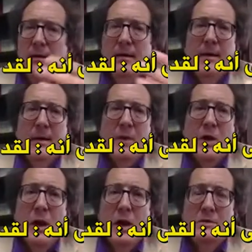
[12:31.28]
it
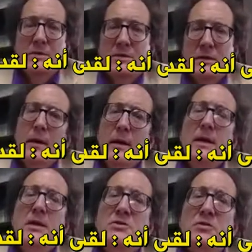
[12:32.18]
becomes, it
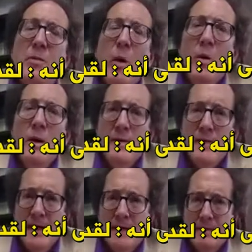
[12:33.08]
is reported
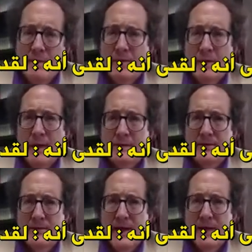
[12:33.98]
that there are lots of
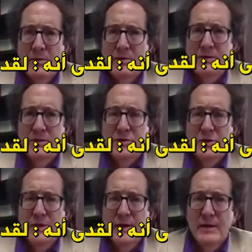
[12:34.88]
cannibals in
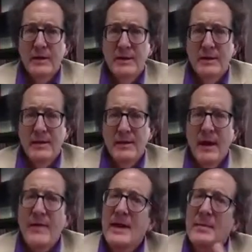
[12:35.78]
Germany. And
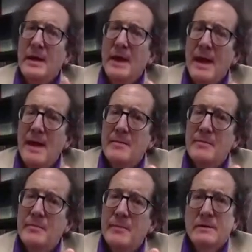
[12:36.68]
then it became,
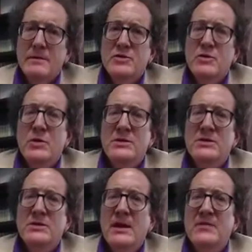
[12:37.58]

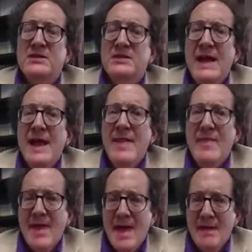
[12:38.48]
sources have said
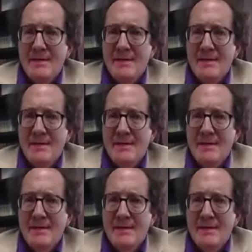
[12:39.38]
that,